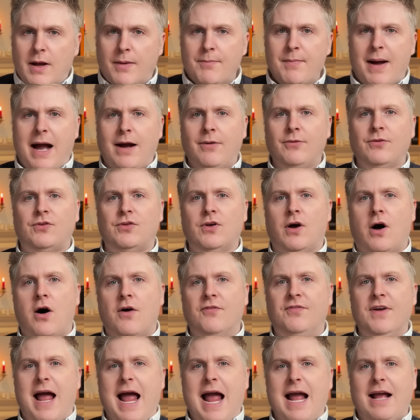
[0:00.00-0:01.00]
amounts
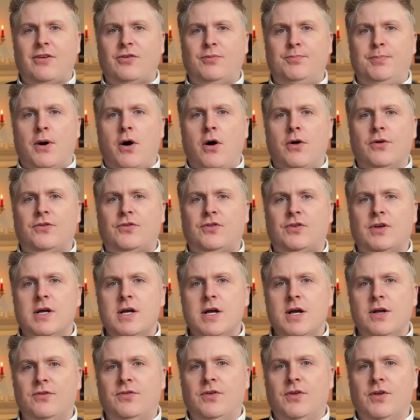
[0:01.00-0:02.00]
of exports
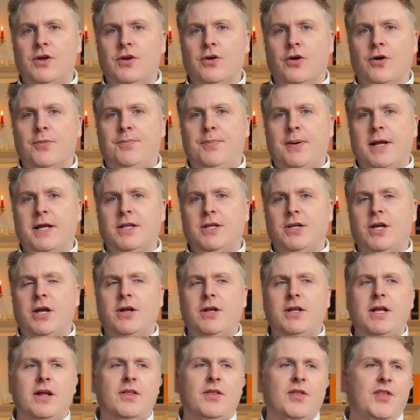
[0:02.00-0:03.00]
to the European
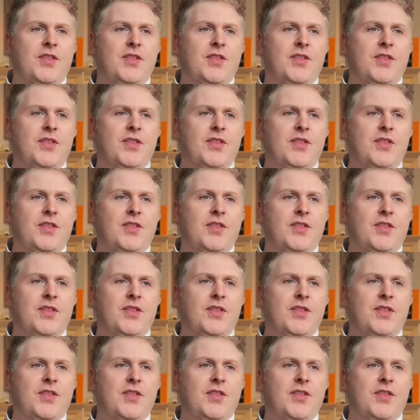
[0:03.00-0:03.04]
Union,